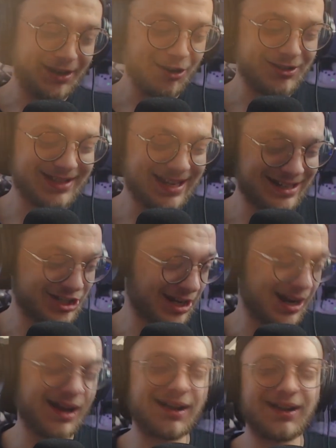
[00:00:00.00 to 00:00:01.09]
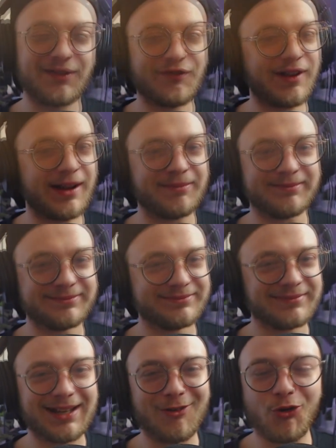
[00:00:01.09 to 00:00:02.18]
my nose itch. Ah, fam.
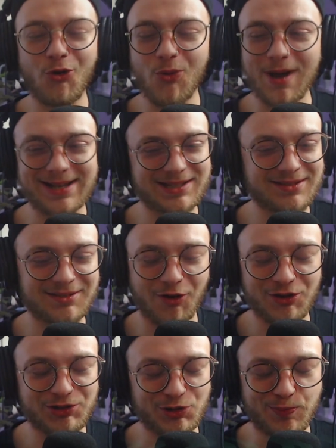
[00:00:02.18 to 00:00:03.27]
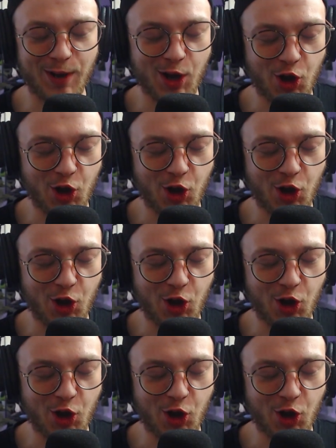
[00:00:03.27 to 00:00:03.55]
Always so stupid.